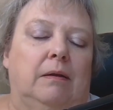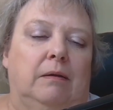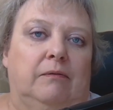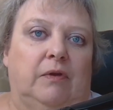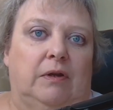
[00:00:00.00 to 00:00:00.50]

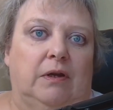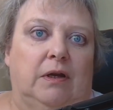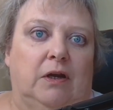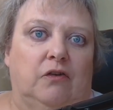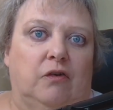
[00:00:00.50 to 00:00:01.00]
send a
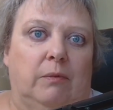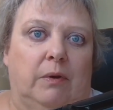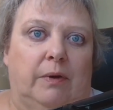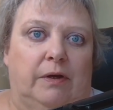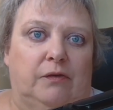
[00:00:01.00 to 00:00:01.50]
connection
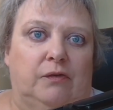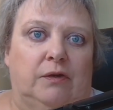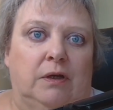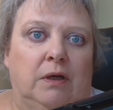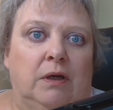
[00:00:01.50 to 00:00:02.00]

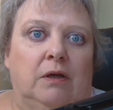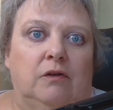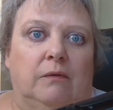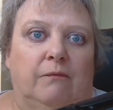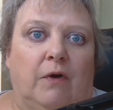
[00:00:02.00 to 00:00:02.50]
request
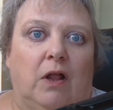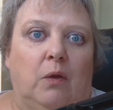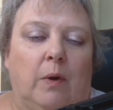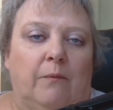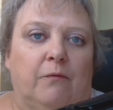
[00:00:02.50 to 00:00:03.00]
to
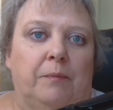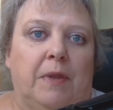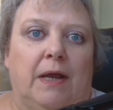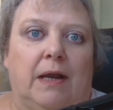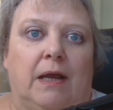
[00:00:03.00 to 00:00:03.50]
follow up
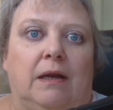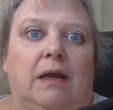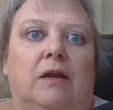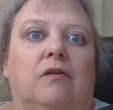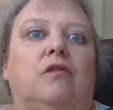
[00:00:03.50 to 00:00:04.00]
from that
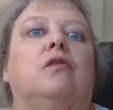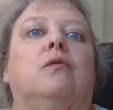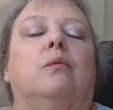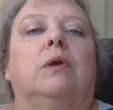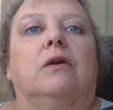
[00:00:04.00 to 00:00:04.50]
end and
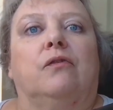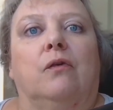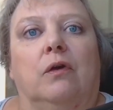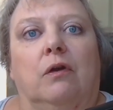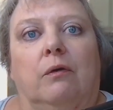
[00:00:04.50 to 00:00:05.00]
to
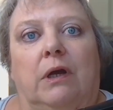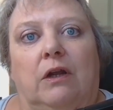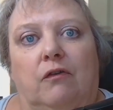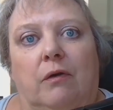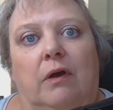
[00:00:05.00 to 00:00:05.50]
reassert your
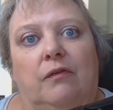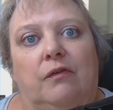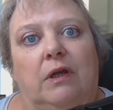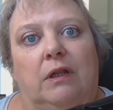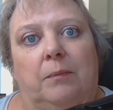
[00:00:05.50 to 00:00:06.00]

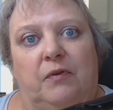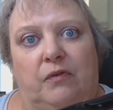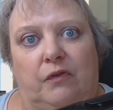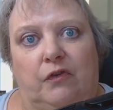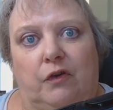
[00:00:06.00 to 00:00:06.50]
interest in the
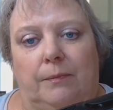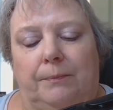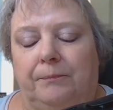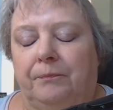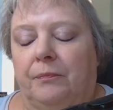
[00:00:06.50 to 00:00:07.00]
position.
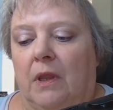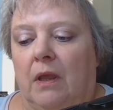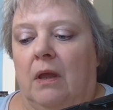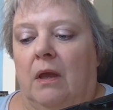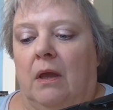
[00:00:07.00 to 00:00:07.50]

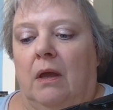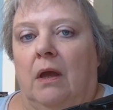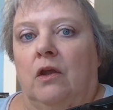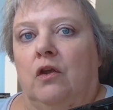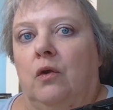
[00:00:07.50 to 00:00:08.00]

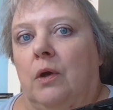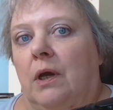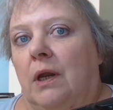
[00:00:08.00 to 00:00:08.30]
You can